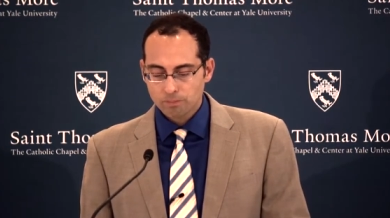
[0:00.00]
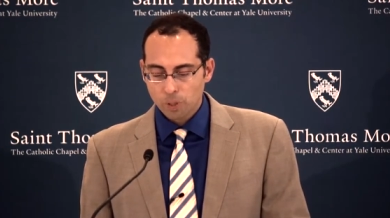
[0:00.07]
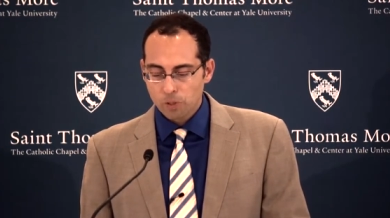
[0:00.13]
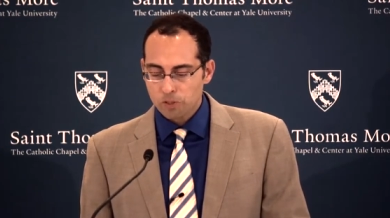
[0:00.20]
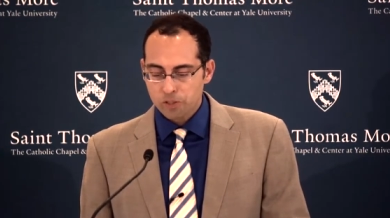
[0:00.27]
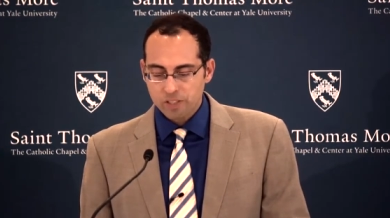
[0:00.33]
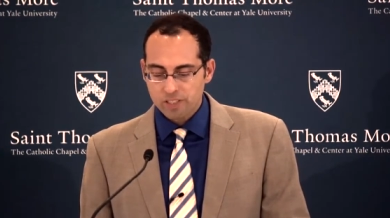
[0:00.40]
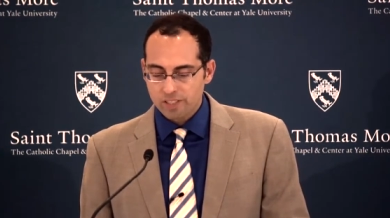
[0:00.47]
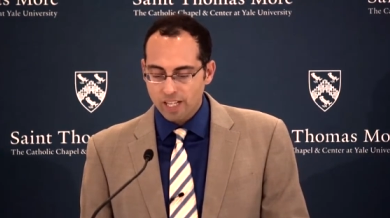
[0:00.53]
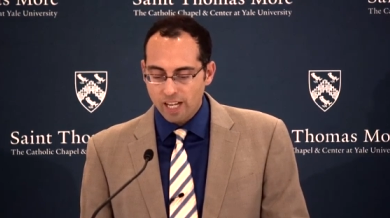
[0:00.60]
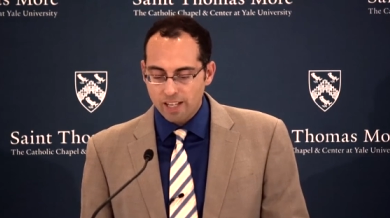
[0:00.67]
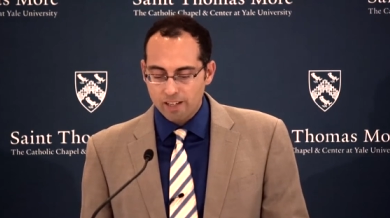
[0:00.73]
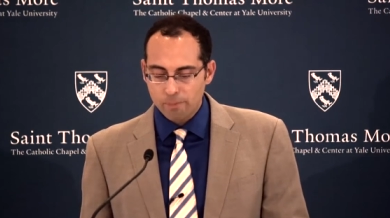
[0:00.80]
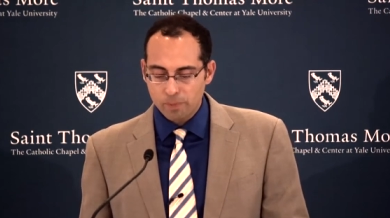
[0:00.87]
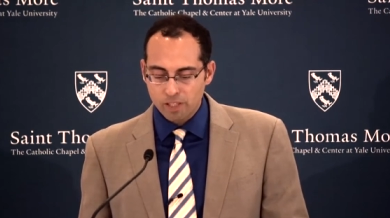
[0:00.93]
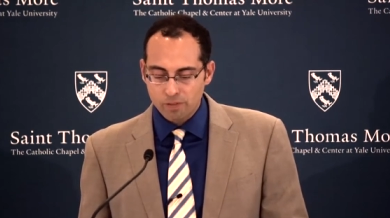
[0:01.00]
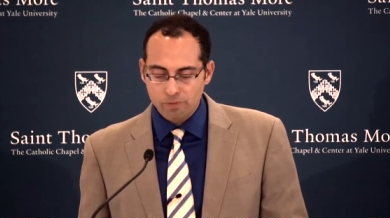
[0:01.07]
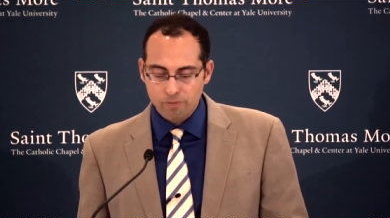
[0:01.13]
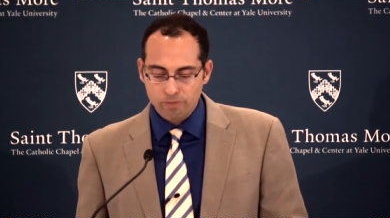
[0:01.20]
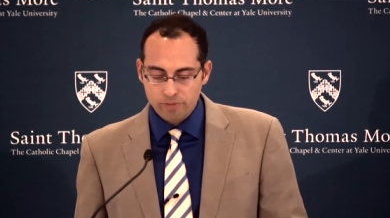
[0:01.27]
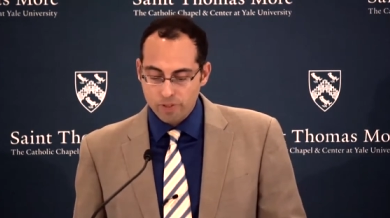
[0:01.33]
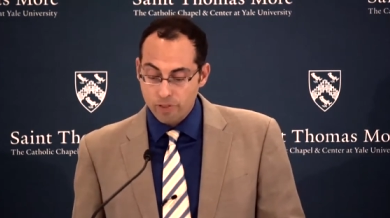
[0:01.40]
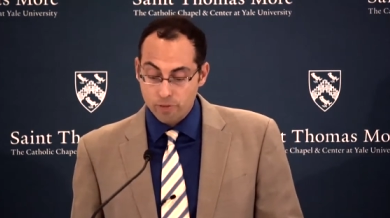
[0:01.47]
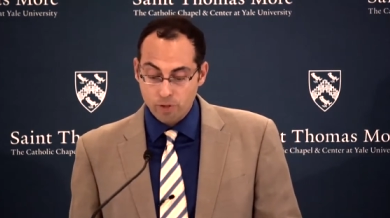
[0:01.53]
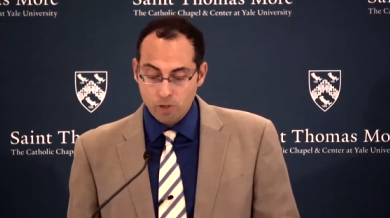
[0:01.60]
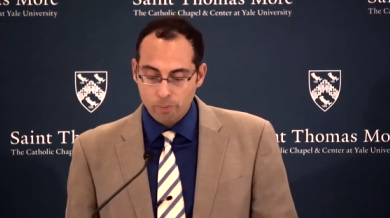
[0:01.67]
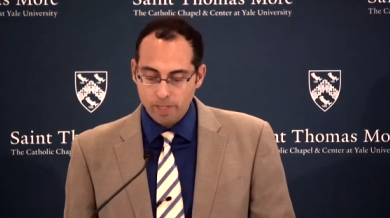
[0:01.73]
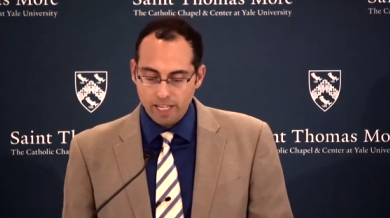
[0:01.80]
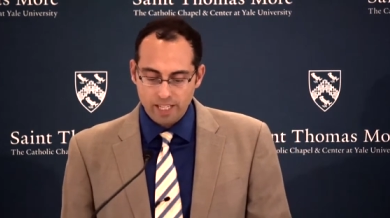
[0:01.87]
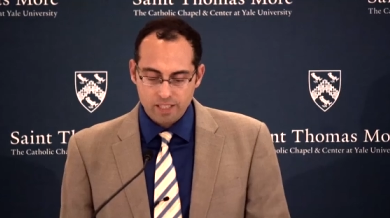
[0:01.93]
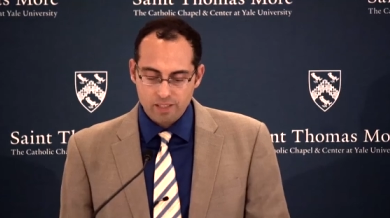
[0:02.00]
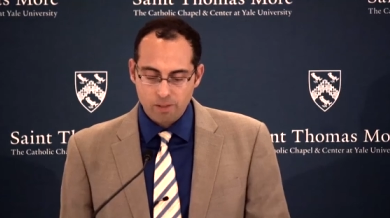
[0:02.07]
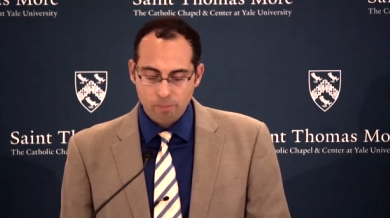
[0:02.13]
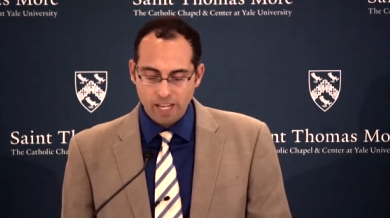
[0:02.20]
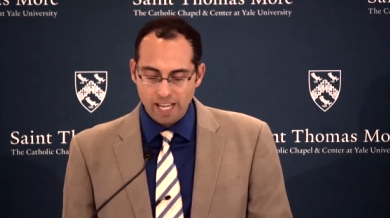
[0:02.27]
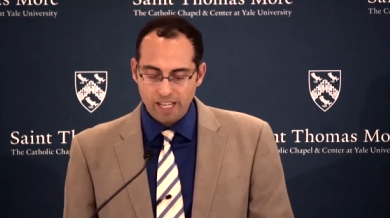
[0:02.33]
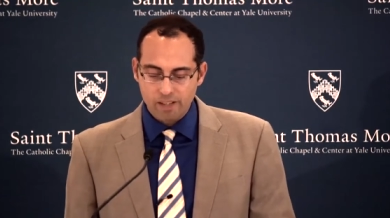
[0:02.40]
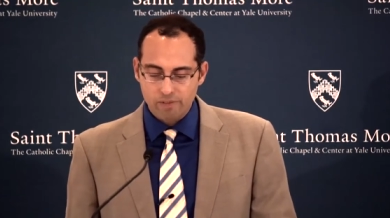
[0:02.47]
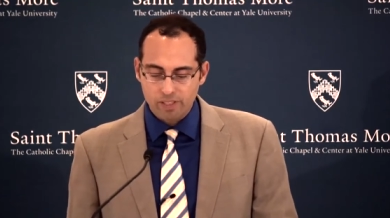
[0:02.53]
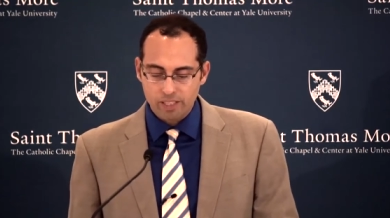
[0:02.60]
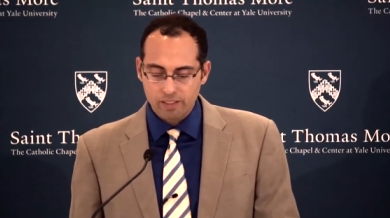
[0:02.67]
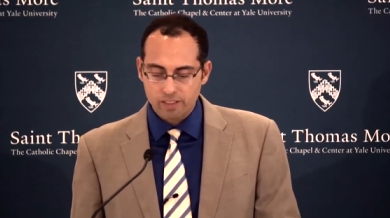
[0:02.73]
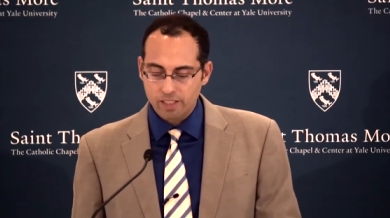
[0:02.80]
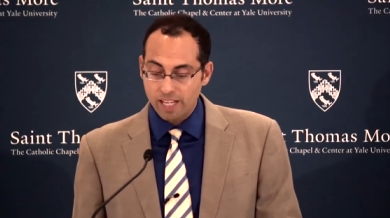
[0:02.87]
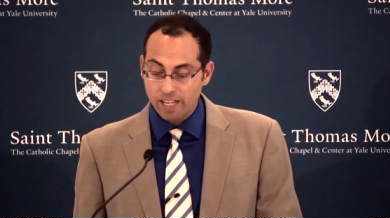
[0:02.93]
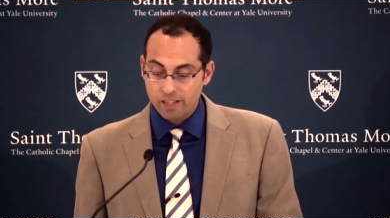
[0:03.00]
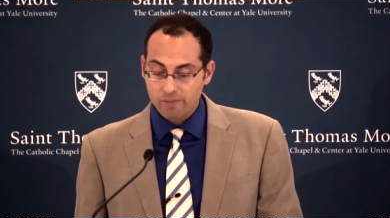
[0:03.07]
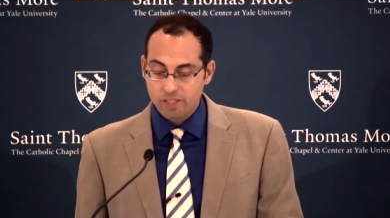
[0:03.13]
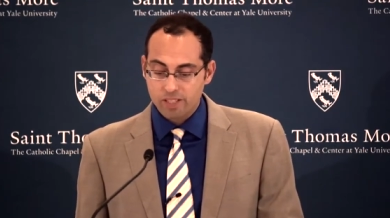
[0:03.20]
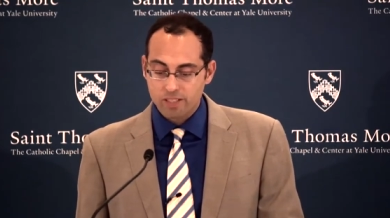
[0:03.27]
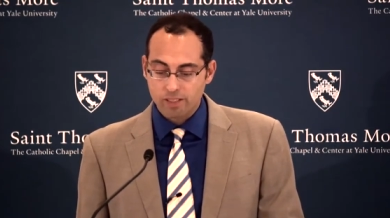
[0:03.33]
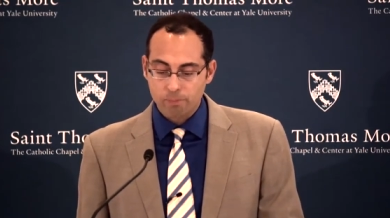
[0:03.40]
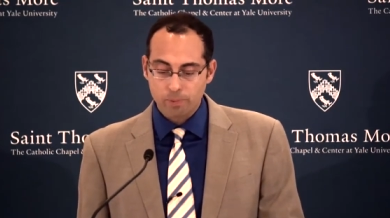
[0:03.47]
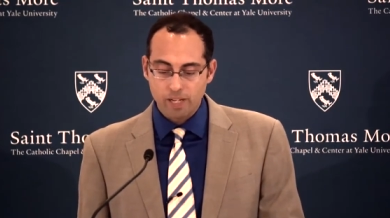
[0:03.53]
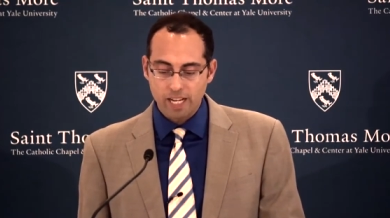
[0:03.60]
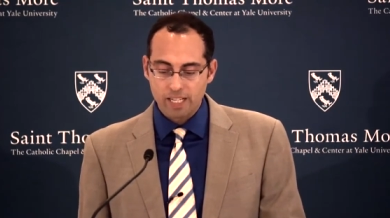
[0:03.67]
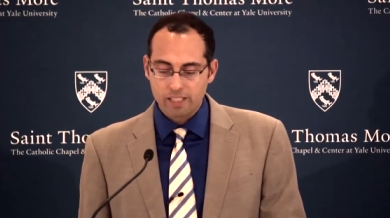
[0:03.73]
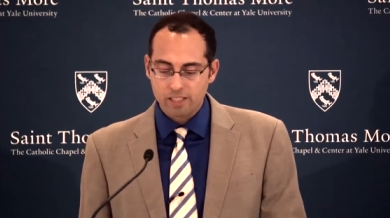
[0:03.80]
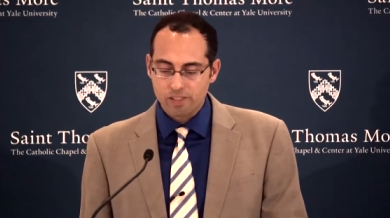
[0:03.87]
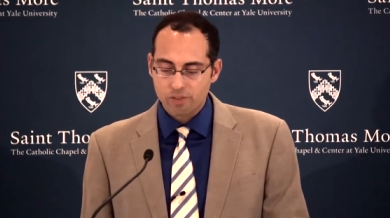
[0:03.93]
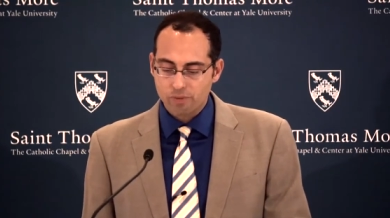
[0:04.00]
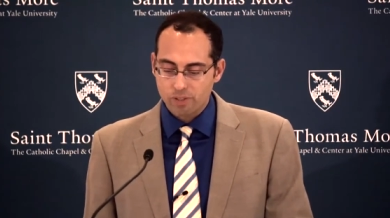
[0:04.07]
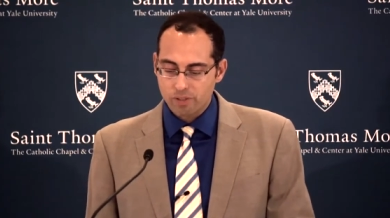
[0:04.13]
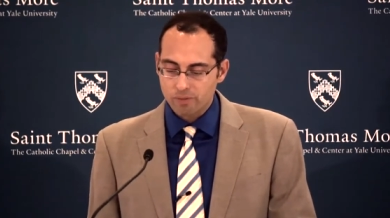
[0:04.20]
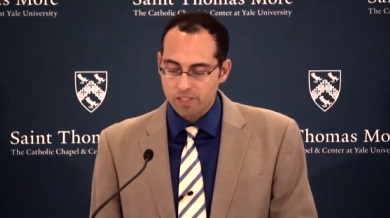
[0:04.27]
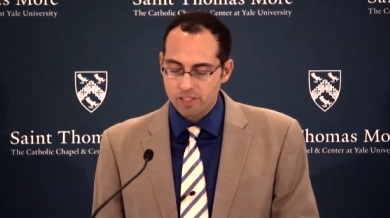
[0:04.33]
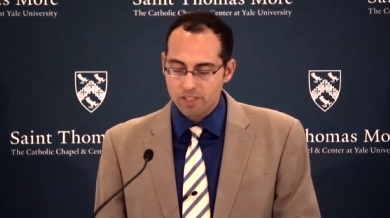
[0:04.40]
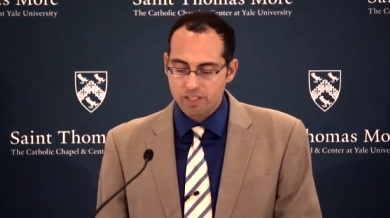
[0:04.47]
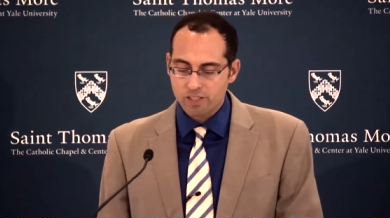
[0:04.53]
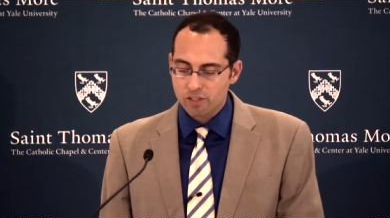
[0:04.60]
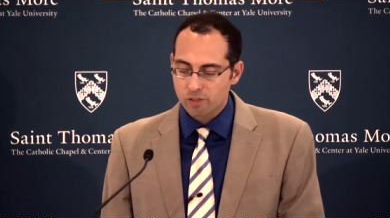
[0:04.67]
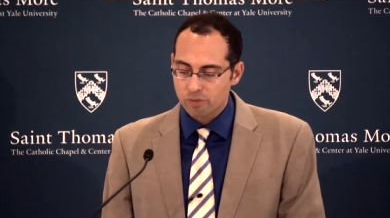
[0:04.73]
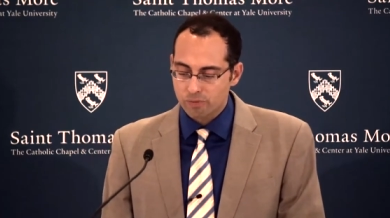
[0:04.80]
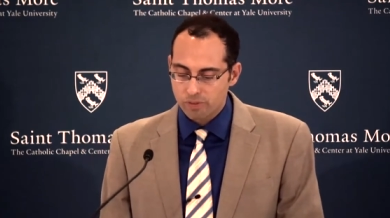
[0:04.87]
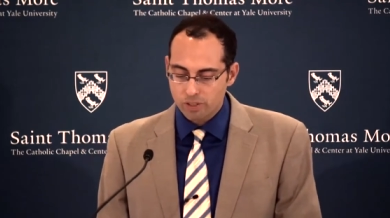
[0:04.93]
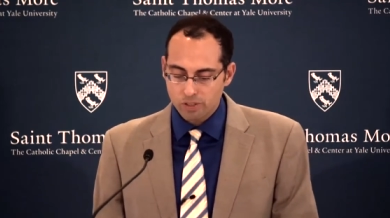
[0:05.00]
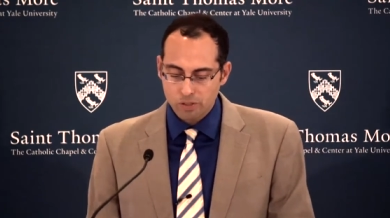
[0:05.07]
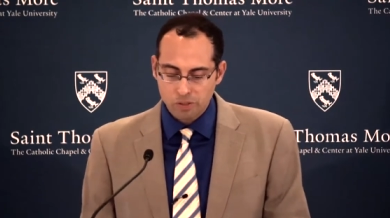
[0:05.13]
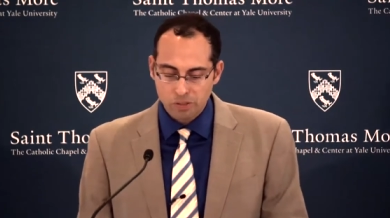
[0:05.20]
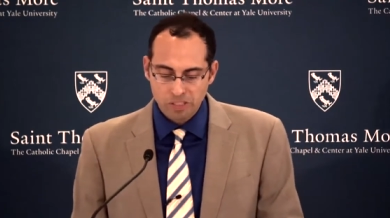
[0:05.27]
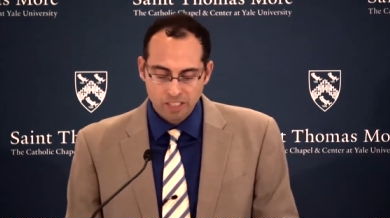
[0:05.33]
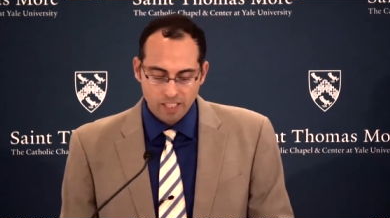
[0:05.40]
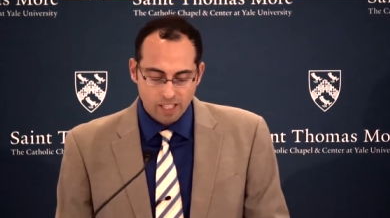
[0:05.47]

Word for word: Poetry is not a mere throwback, some atavistic practice for the vestigial few.